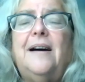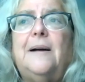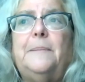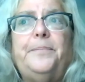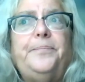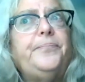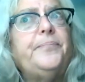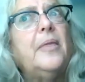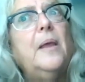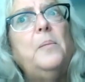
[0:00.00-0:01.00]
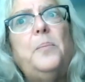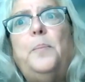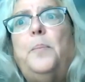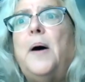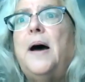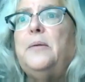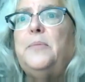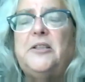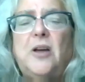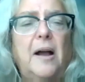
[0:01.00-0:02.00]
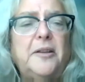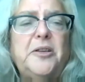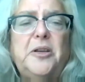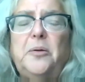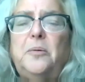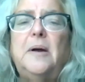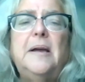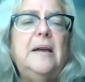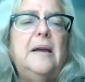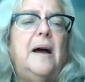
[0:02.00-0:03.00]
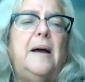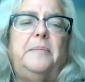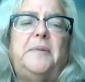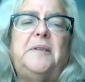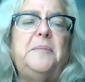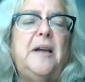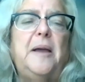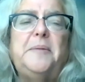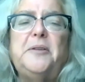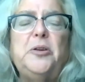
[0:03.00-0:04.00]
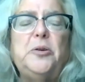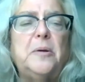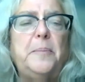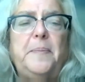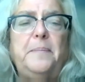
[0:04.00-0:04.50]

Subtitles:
But we talk to you. Sometimes a newer